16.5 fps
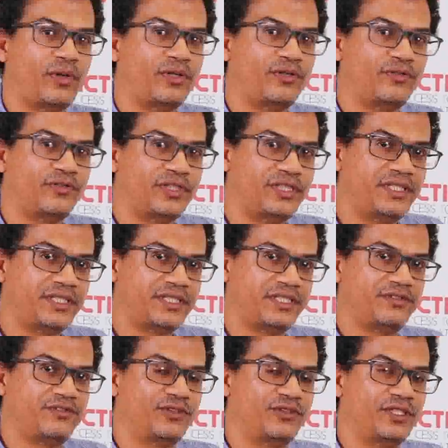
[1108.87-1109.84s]
Part of the
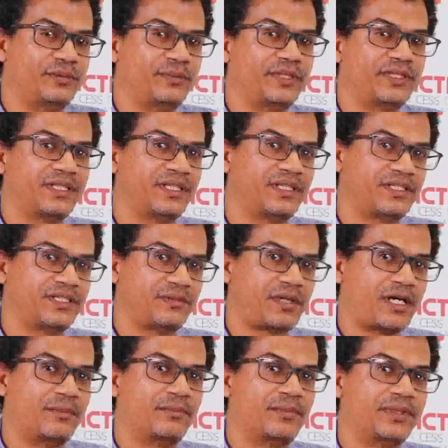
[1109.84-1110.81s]
disinfodemic that has
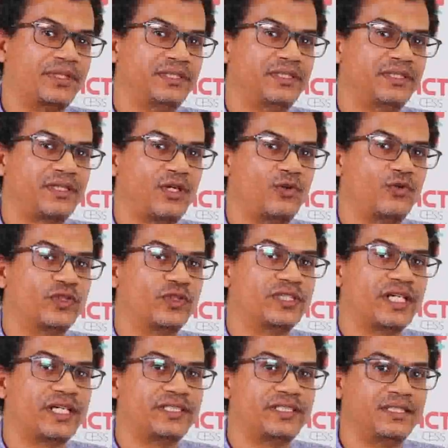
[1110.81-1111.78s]
accompanied the
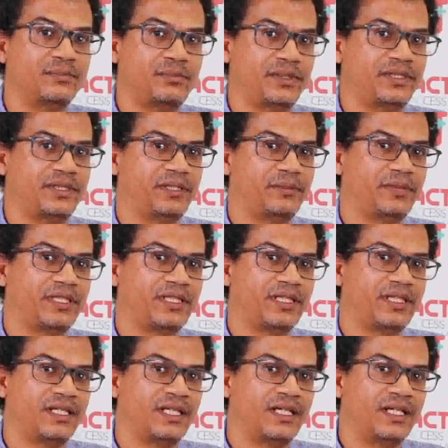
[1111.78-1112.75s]
COVID-19 pandemic
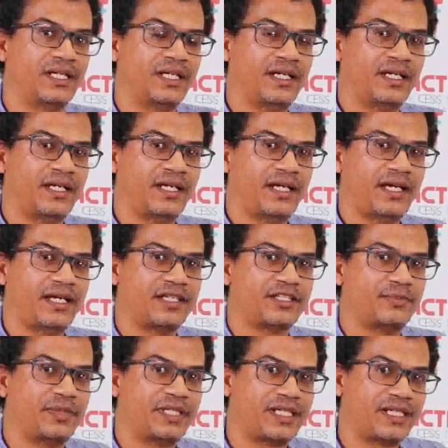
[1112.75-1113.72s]

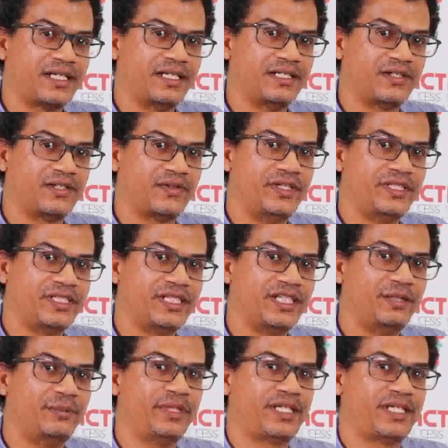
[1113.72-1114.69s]
has
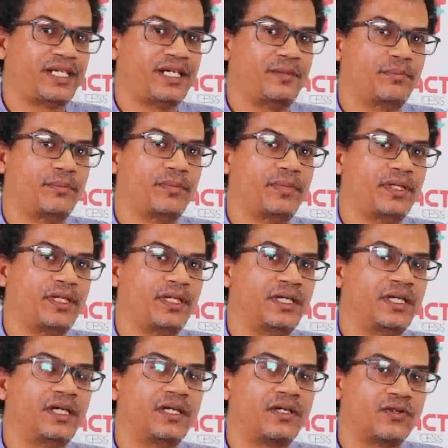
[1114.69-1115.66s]
increasingly become
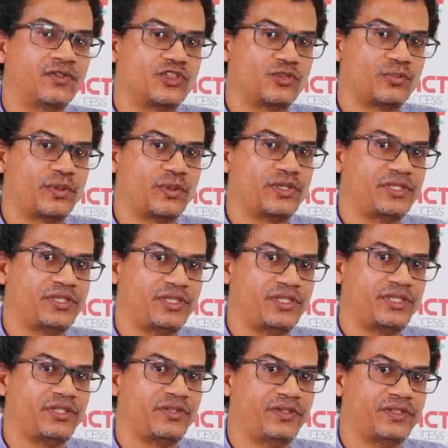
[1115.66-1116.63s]
conspiracy
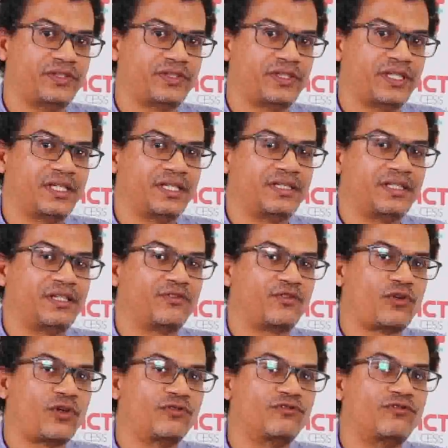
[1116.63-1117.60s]
theories that
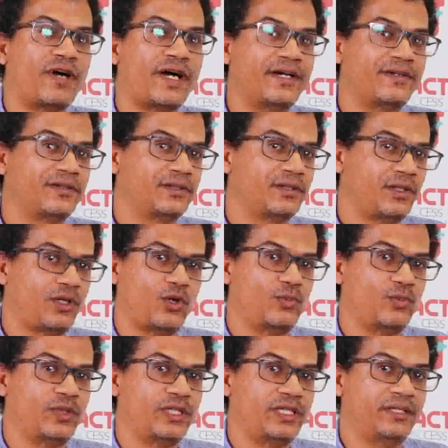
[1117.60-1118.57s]
have gone viral
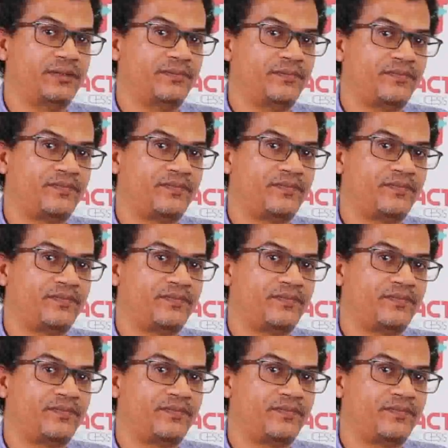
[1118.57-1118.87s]
globally.